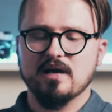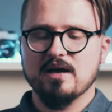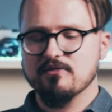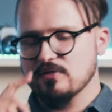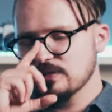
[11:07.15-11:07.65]

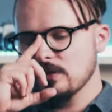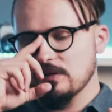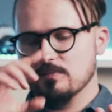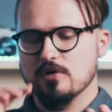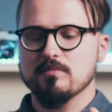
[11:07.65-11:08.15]
iPhone it's not
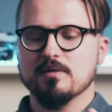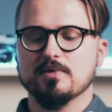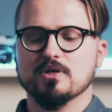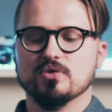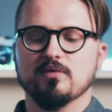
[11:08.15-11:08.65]
a problem
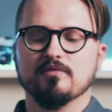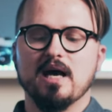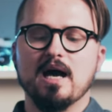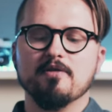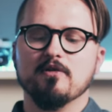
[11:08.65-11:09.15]
because with the
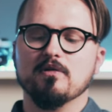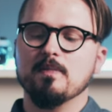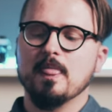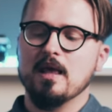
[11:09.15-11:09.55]
iPhone